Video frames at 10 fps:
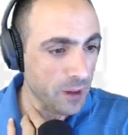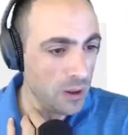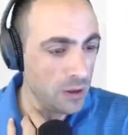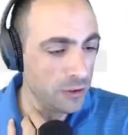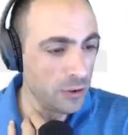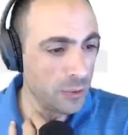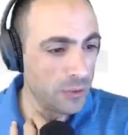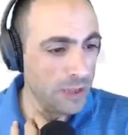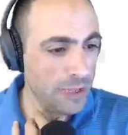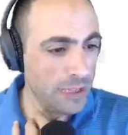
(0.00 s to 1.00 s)
So
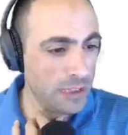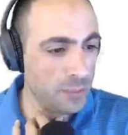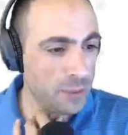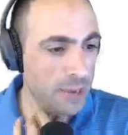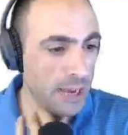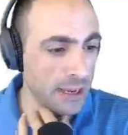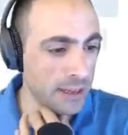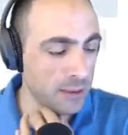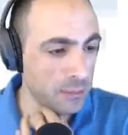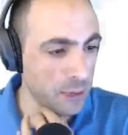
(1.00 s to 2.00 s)
taking it back
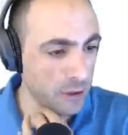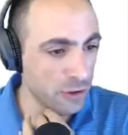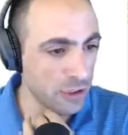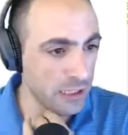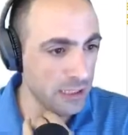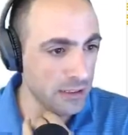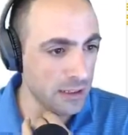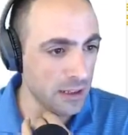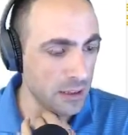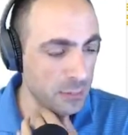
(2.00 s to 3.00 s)
and marshaling it and
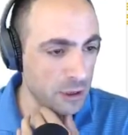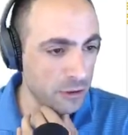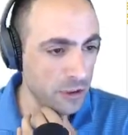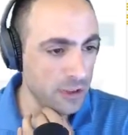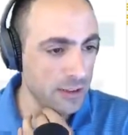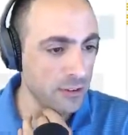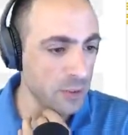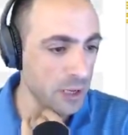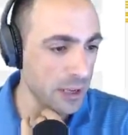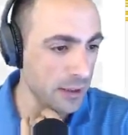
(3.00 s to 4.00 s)
unmarshal, that's
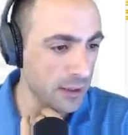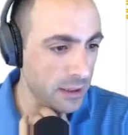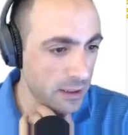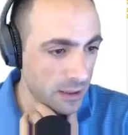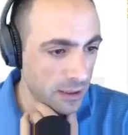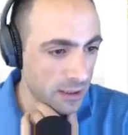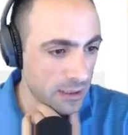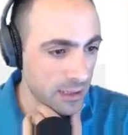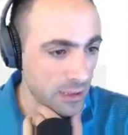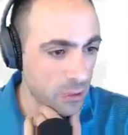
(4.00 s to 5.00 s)
okay.
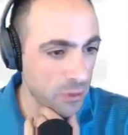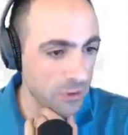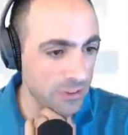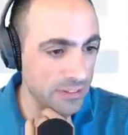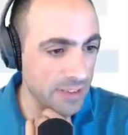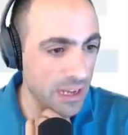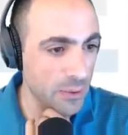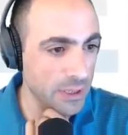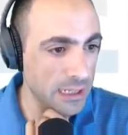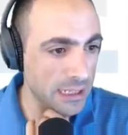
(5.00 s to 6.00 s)
Now the question is, how
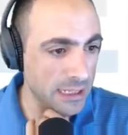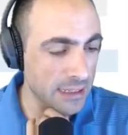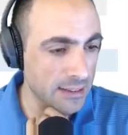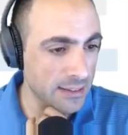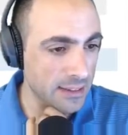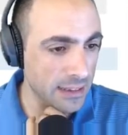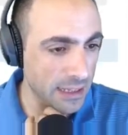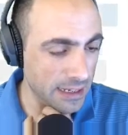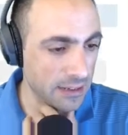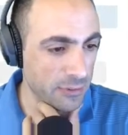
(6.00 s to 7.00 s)
can I get
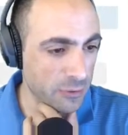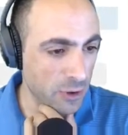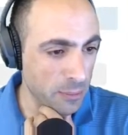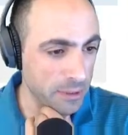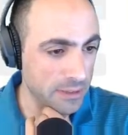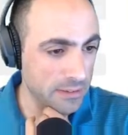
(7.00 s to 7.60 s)
data from it?